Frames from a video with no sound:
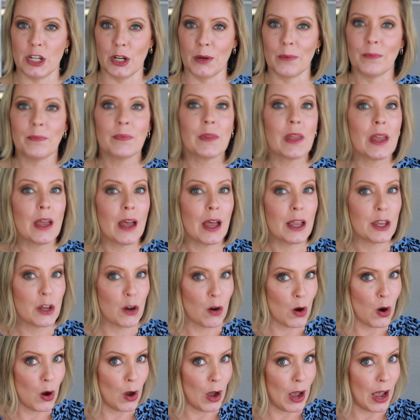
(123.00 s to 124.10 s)
to.
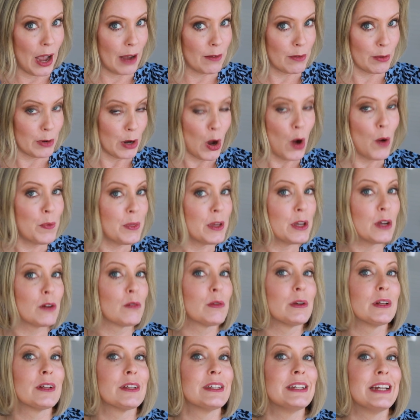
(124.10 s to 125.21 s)
I would hope that your
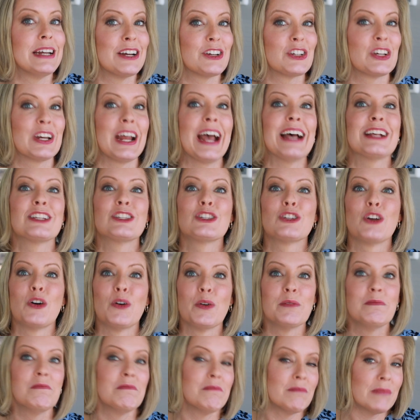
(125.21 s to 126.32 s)
real estate agent has
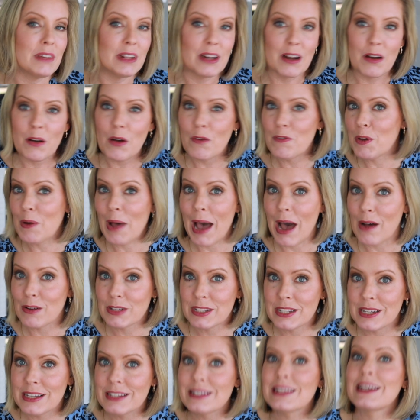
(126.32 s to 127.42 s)
sold a few
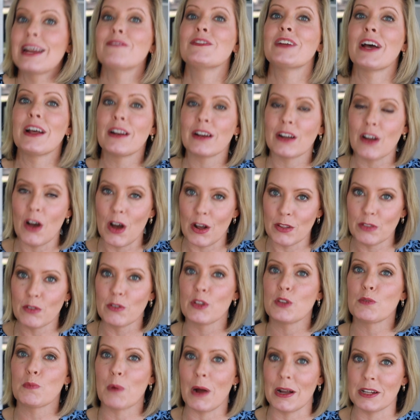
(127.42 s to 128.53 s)
houses and have gone through
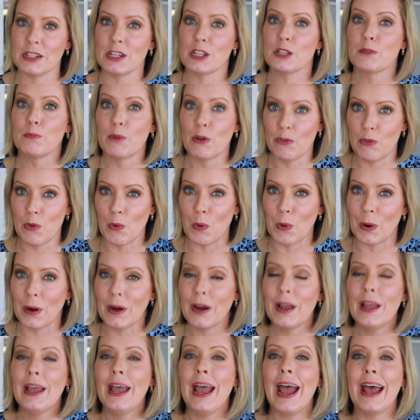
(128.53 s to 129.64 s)
this process before,
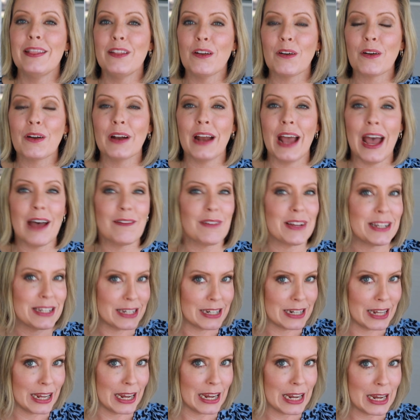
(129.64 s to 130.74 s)
and they're going to have a
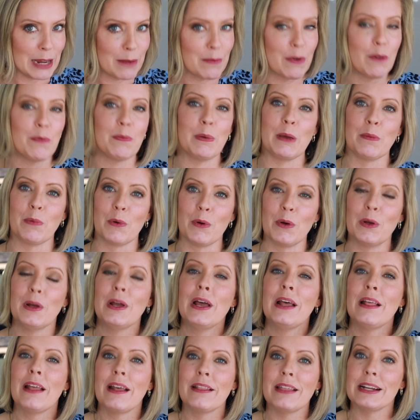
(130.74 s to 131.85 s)
team of people
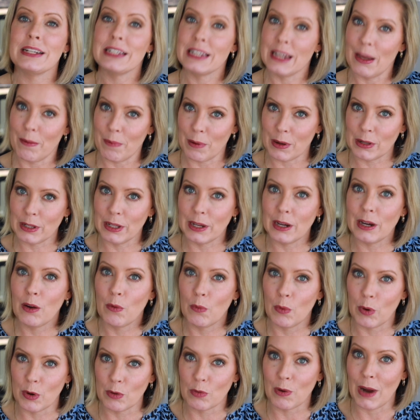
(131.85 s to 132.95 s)
that they typically
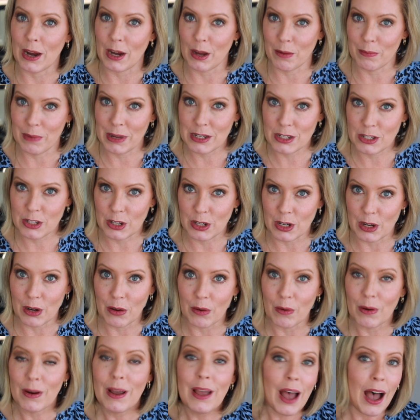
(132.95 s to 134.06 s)
would recommend to
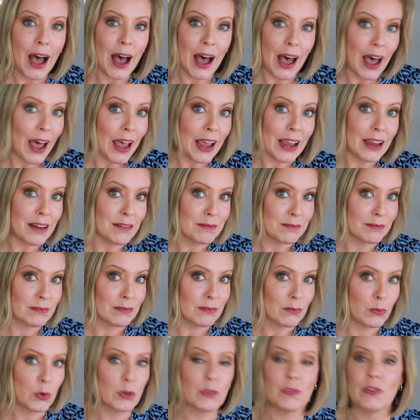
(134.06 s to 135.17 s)
you. I
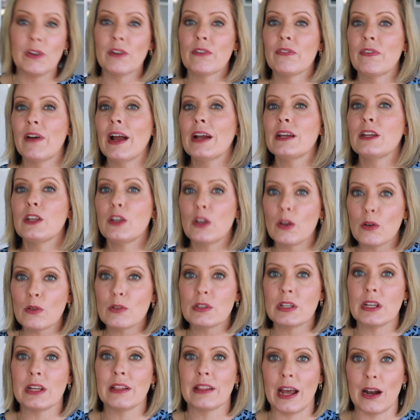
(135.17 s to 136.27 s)
would feel fine
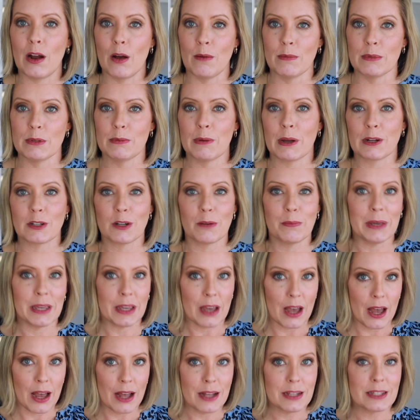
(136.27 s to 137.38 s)
using that home inspector
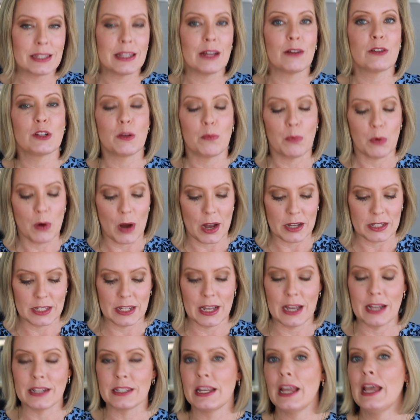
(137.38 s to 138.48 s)
because there's a
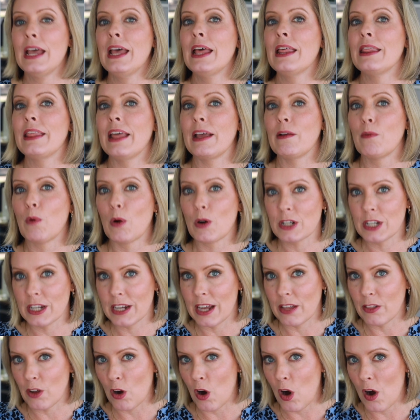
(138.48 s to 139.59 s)
process, they work
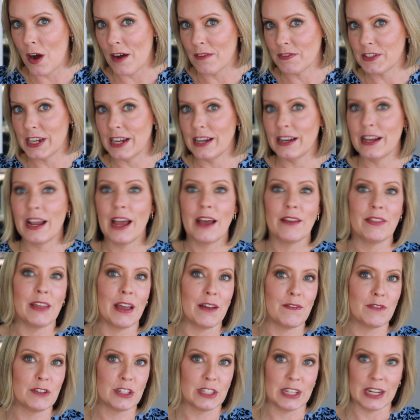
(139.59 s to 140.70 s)
together often,
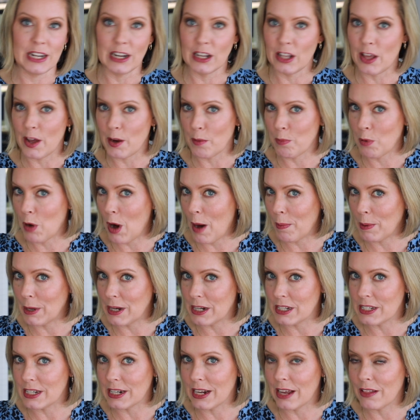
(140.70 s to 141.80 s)
they've seen a lot of
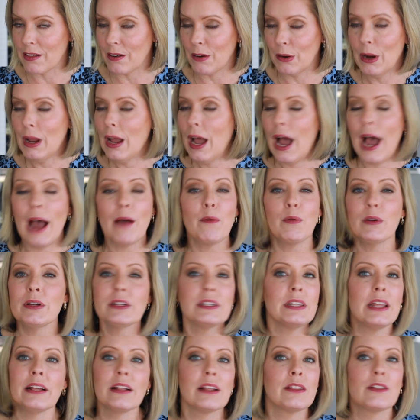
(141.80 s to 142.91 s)
properties together. I wouldn't
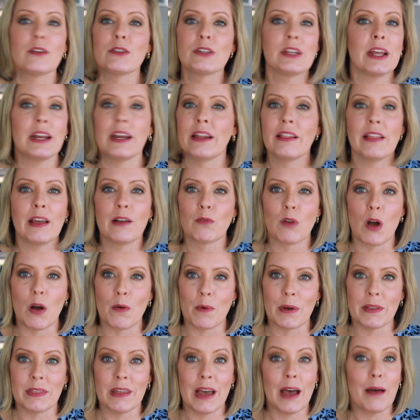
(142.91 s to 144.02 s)
think that there's anything wrong
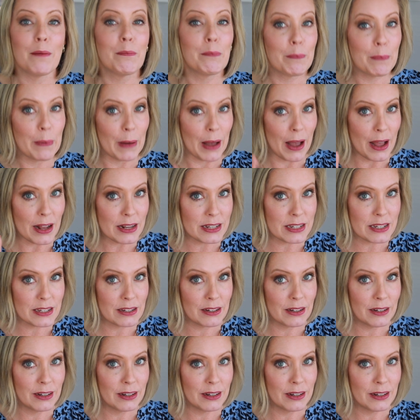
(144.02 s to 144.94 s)
with that, but